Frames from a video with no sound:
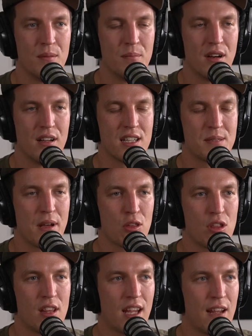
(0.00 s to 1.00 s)
But
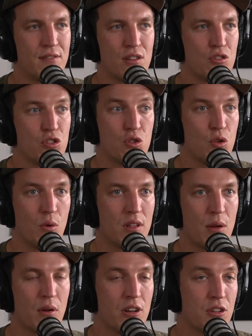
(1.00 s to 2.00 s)
especially like if they're just doing what
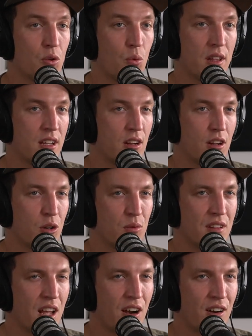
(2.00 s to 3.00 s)
they were going to do, whether or not you
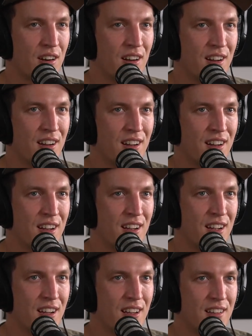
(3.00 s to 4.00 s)
were there,
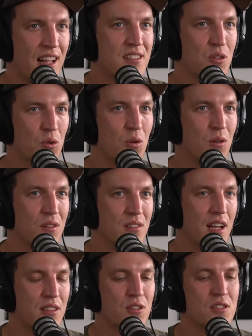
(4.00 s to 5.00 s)
that's cool.
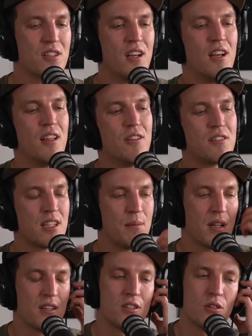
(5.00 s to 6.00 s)
Like there's
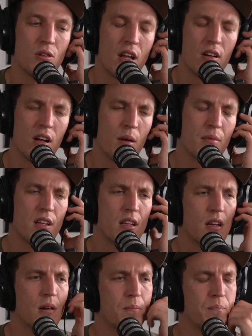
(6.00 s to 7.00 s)
something to, I don't know how
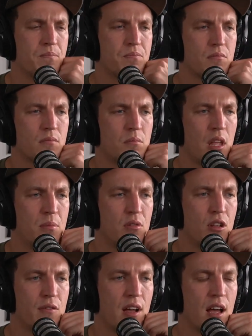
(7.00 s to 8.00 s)
many
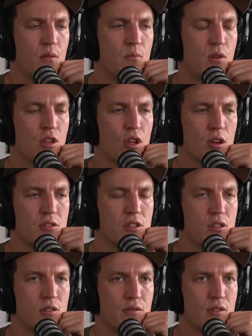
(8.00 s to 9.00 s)
people you've had reach out
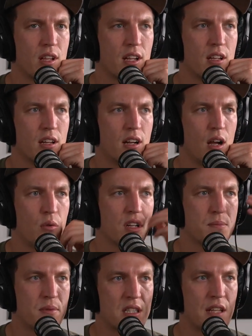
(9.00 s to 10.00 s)
to you for like, I want a
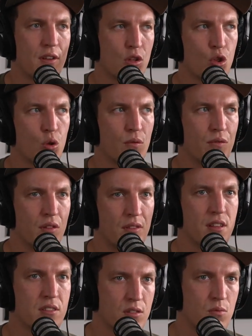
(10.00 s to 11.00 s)
specific shoot for
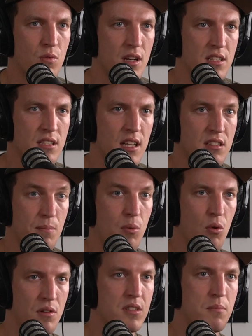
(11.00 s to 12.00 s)
this reason that's
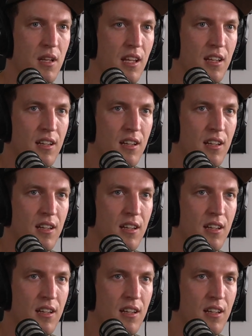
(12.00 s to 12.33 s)
important to me.